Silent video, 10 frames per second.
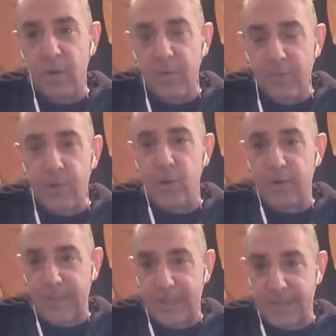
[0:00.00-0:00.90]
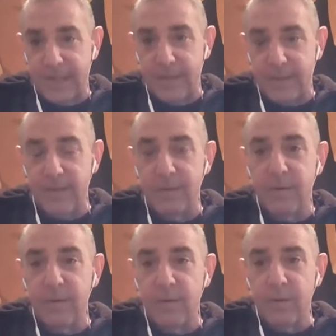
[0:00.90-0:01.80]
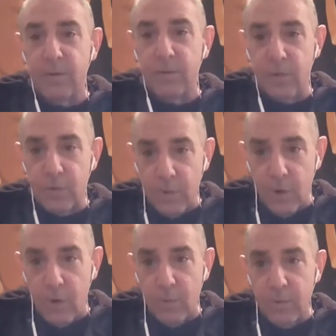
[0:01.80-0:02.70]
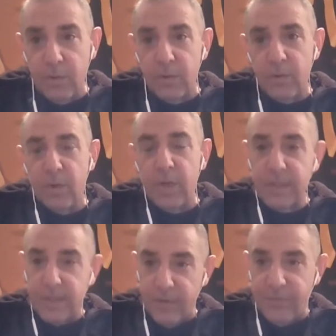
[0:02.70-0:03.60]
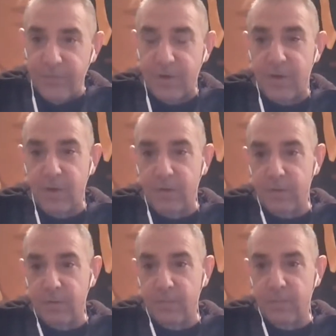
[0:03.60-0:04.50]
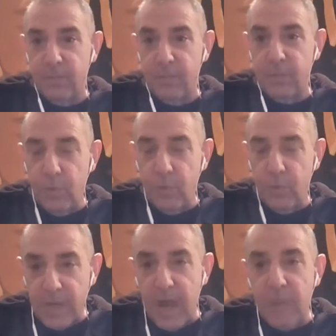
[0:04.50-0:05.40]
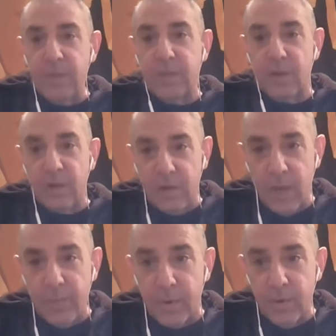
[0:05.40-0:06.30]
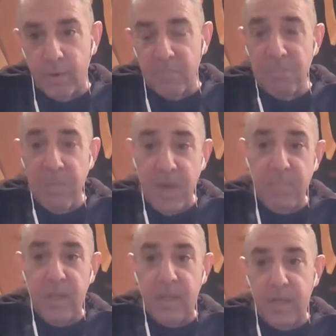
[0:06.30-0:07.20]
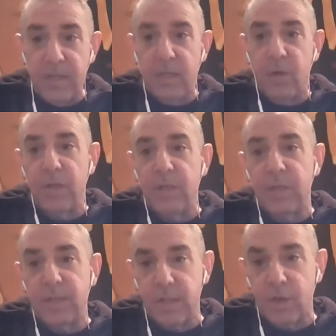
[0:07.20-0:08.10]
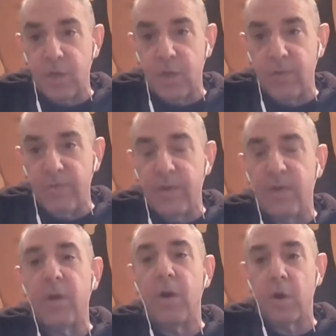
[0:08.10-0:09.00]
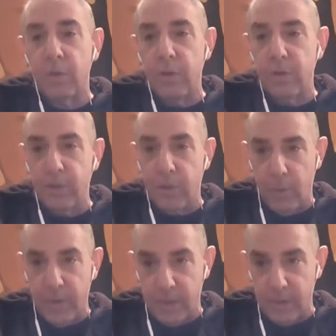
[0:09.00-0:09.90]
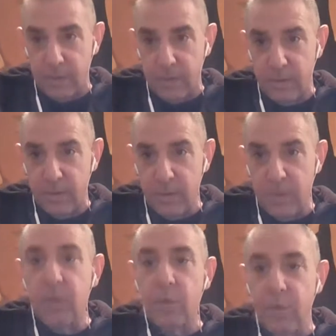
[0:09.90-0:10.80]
for your success. The road is difficult. To become a startupper may be easy on the decision, very hard on the doing. You